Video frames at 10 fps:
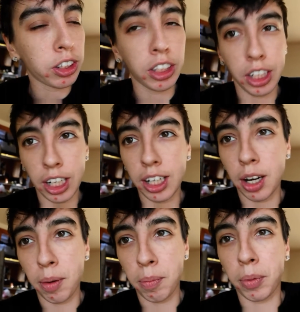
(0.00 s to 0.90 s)
Today
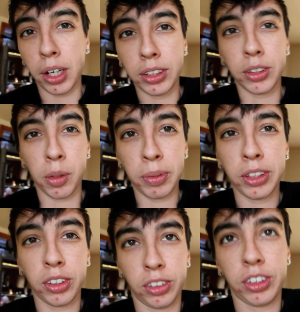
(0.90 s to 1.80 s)
I'm brainstorming
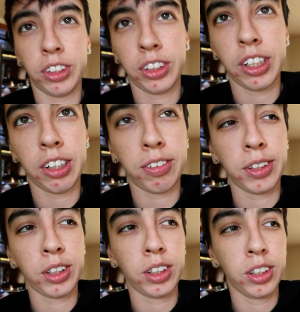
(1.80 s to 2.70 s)
solstice
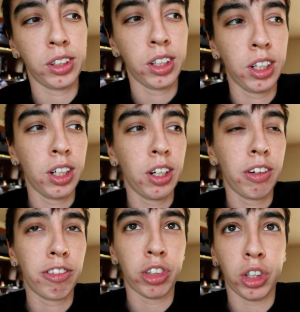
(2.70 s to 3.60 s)
gifts
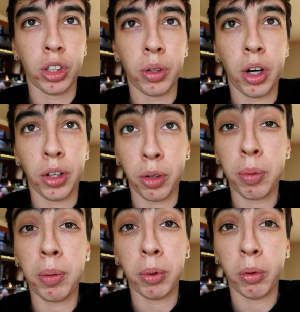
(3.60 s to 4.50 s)
for other
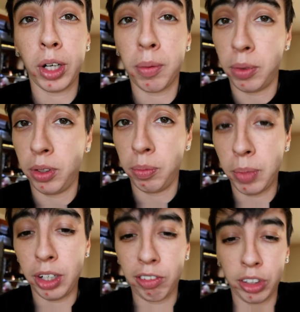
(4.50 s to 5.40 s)
people, what I'm going to
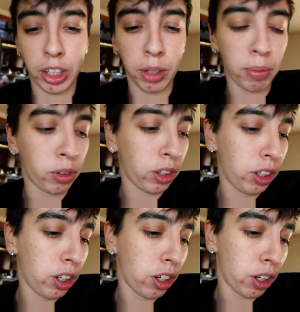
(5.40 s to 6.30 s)
make for them or
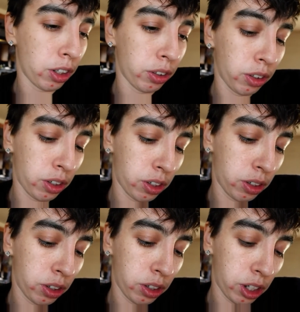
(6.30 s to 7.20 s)
uh,
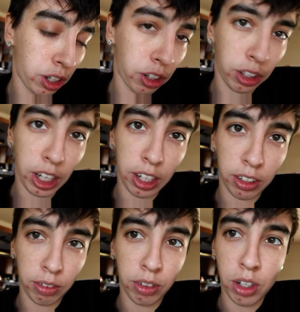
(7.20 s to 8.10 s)
and all that.
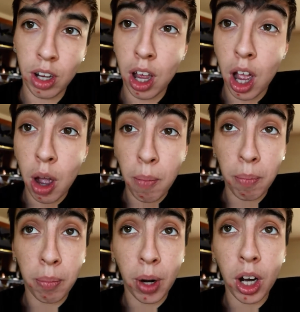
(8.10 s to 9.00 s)

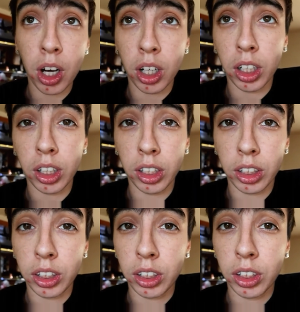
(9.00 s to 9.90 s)

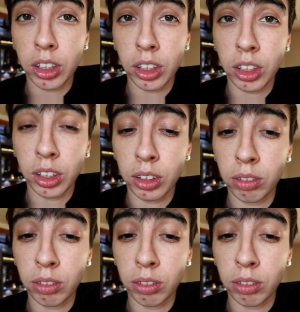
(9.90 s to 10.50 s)
But